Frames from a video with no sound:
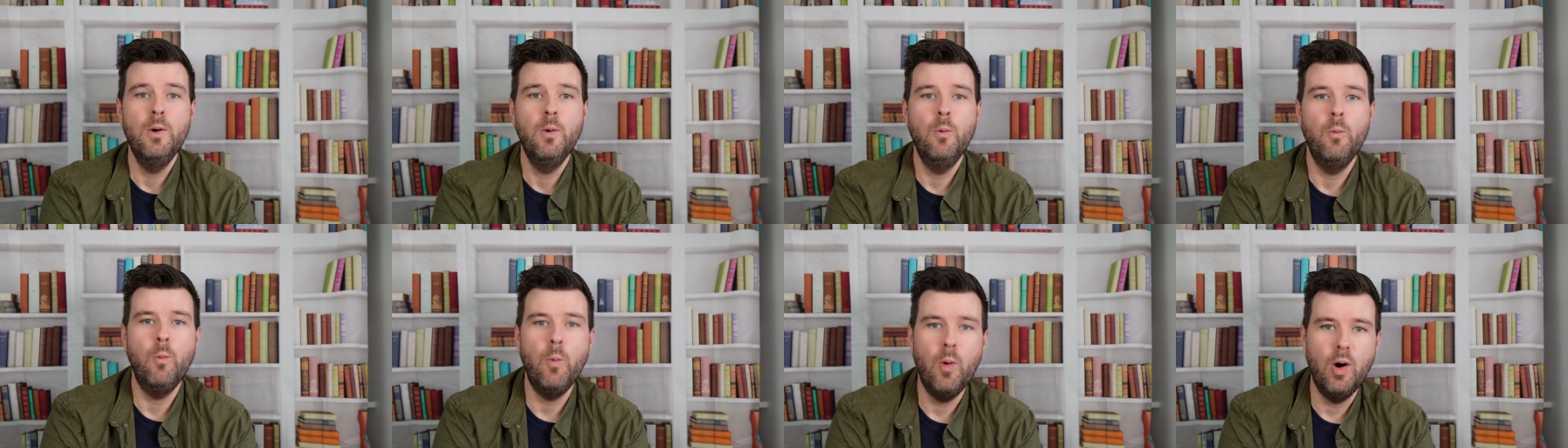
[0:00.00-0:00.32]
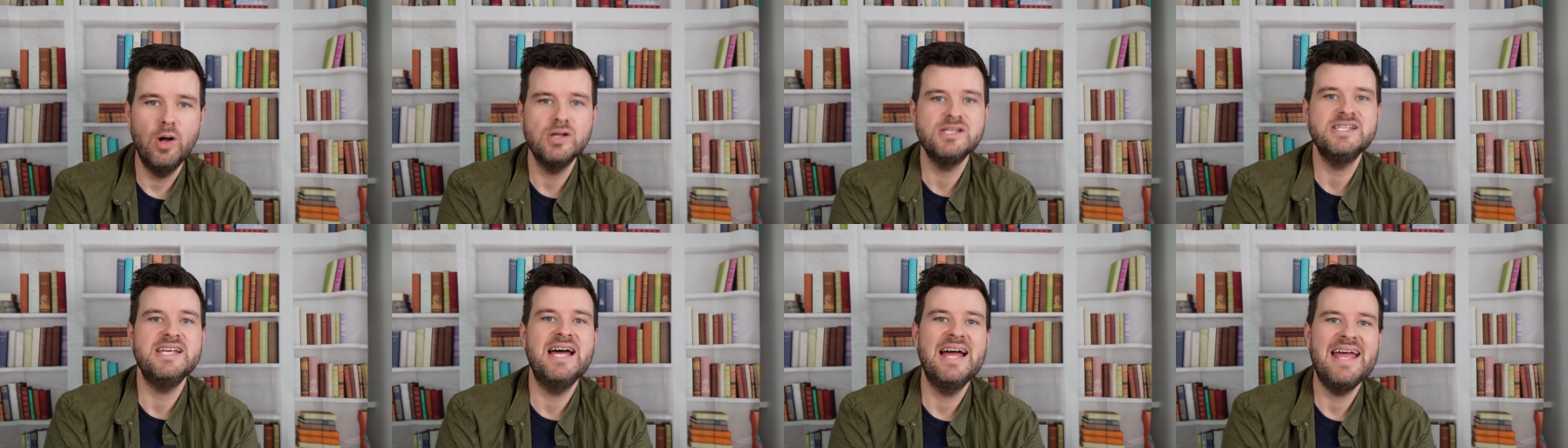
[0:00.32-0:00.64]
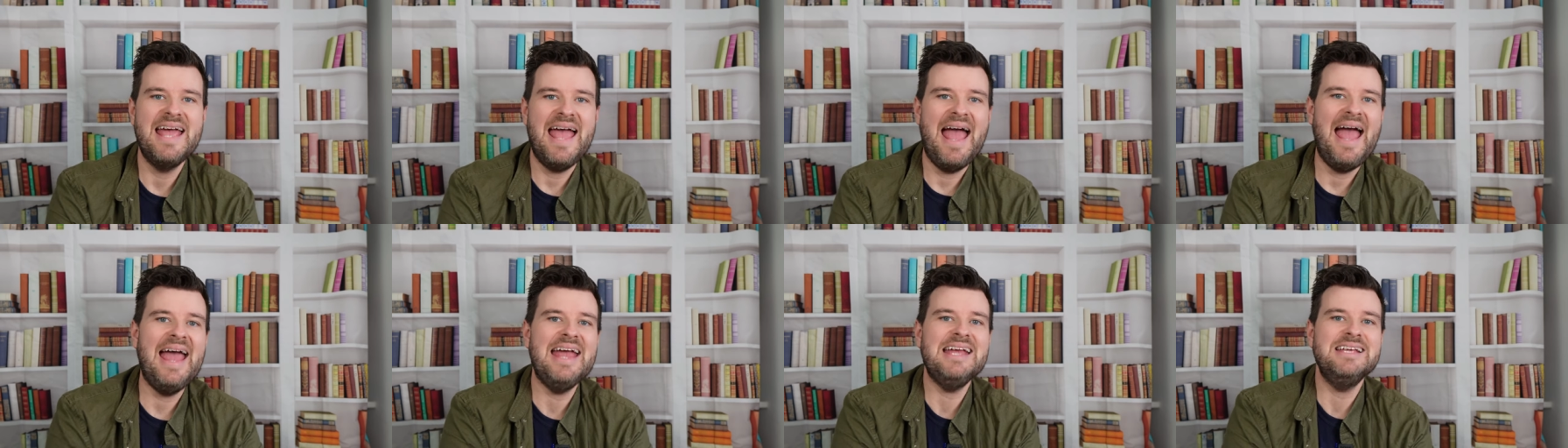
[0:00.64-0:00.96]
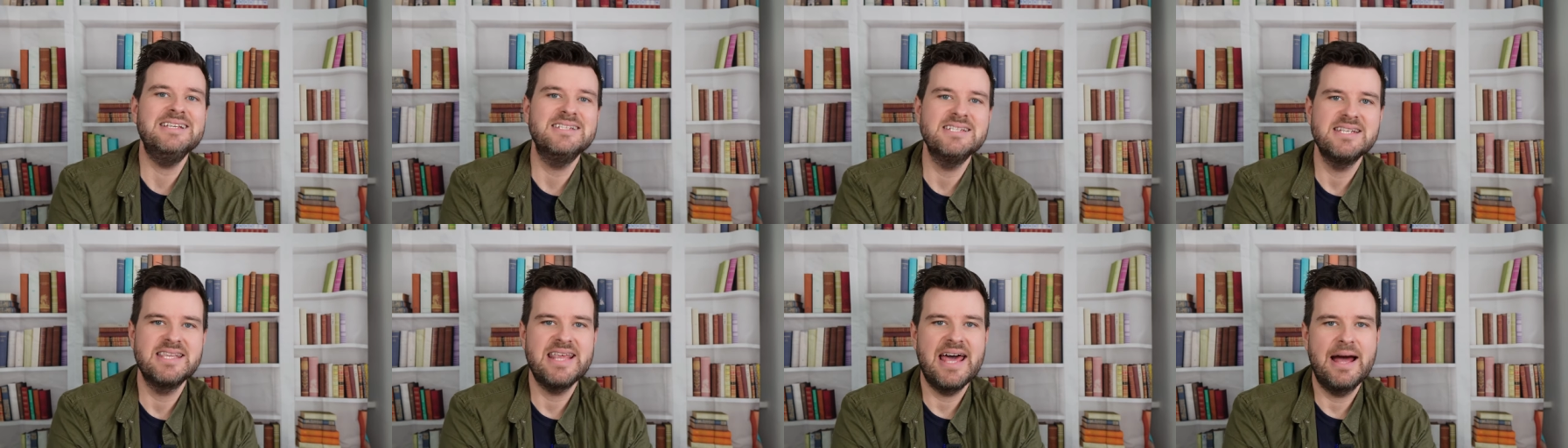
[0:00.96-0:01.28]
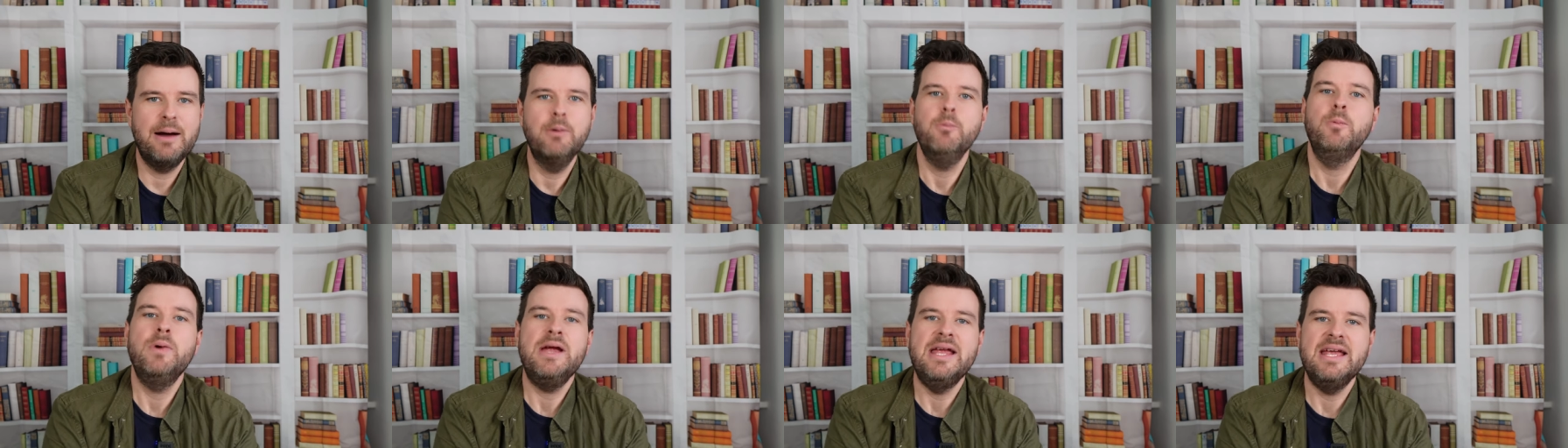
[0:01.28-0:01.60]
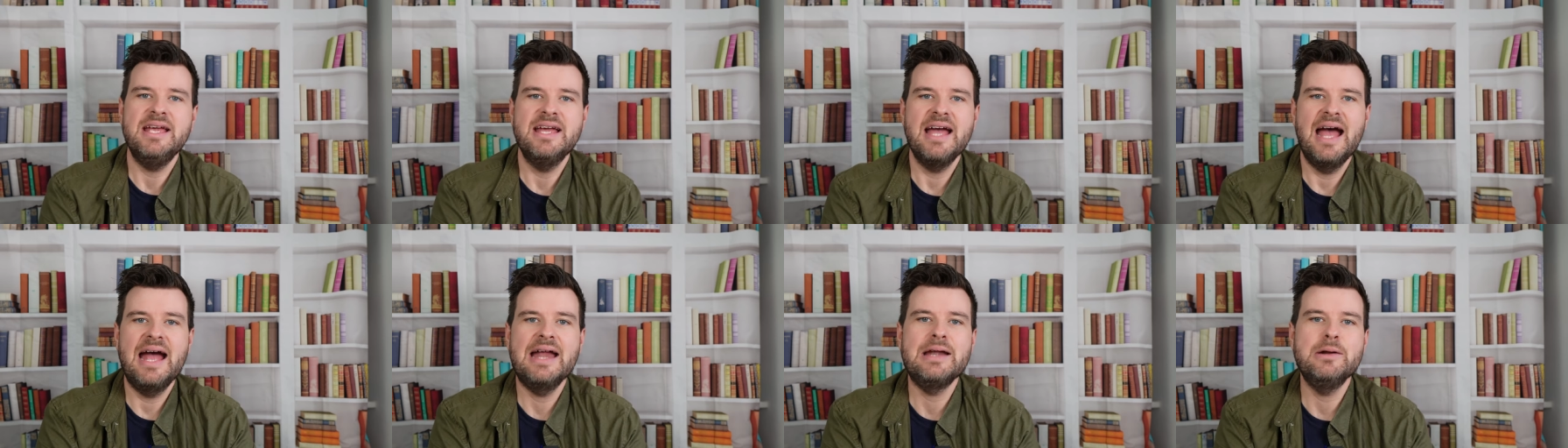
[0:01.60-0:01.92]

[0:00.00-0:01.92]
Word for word: what I ate that week.